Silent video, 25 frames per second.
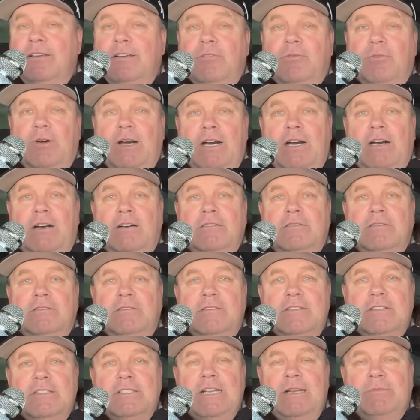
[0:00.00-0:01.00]
wow.
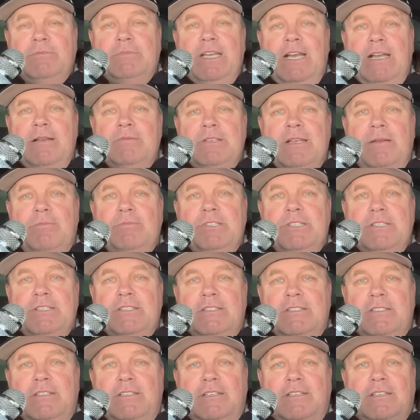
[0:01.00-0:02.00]
Sometimes I'm
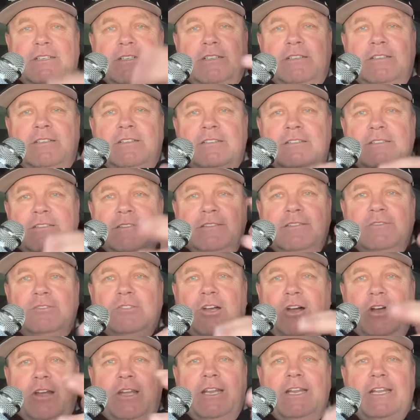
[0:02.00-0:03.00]
just uh,
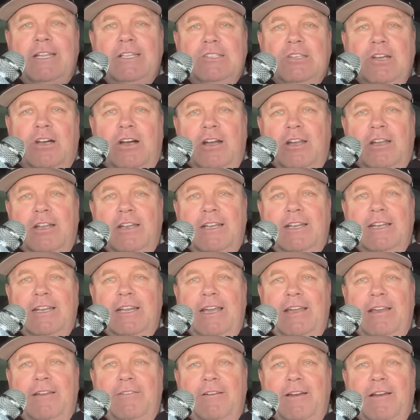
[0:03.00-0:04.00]
talking and talking and
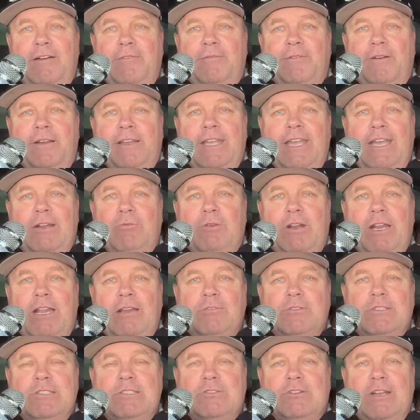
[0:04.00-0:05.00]
I, I forget what I
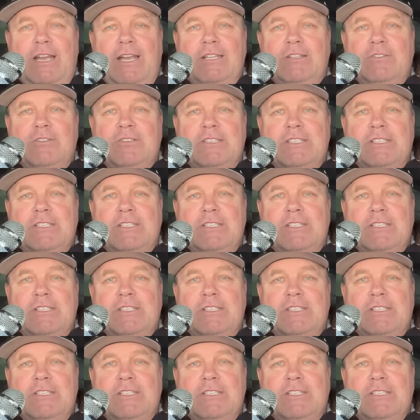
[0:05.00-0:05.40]
was trying to